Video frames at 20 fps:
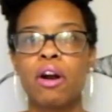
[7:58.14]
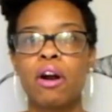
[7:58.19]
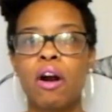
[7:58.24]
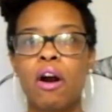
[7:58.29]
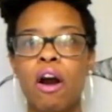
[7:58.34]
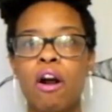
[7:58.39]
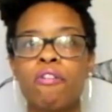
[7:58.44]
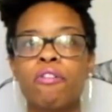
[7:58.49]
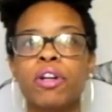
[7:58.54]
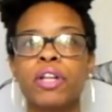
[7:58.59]

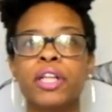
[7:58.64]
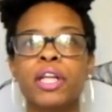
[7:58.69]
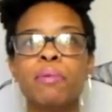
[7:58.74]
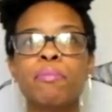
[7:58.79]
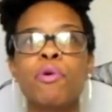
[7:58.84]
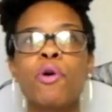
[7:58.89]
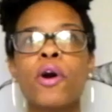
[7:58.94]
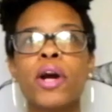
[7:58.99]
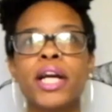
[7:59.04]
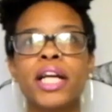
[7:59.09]
are really
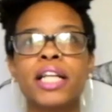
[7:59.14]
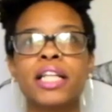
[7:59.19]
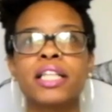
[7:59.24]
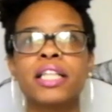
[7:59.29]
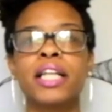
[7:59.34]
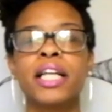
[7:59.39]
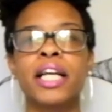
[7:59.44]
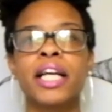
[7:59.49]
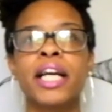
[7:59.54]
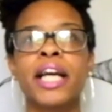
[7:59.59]

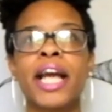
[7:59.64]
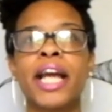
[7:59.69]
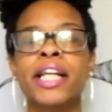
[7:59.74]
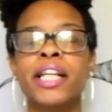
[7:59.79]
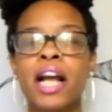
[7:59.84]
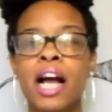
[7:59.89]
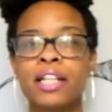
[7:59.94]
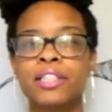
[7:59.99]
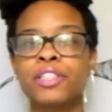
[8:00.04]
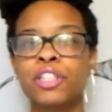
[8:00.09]
important, and
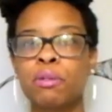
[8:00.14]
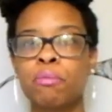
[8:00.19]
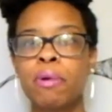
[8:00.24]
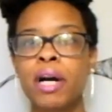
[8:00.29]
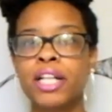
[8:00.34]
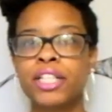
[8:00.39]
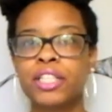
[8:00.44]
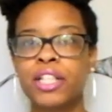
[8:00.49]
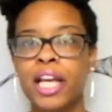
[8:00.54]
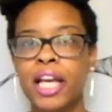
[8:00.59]
not so
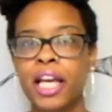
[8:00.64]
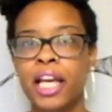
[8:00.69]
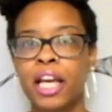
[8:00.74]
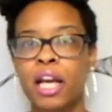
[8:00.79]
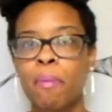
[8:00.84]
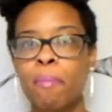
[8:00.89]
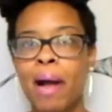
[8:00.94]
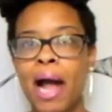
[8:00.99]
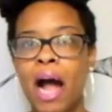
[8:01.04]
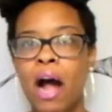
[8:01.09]
much thinking
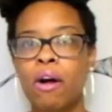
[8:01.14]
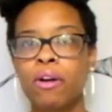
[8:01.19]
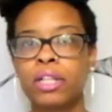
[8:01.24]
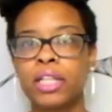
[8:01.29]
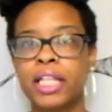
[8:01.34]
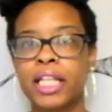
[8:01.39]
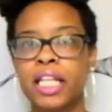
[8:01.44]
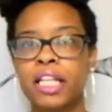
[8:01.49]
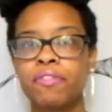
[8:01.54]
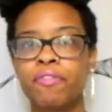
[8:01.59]
about
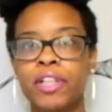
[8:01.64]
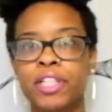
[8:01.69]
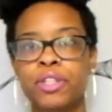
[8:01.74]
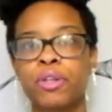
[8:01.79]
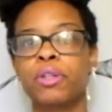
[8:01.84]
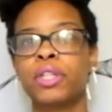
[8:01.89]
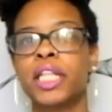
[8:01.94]
the physical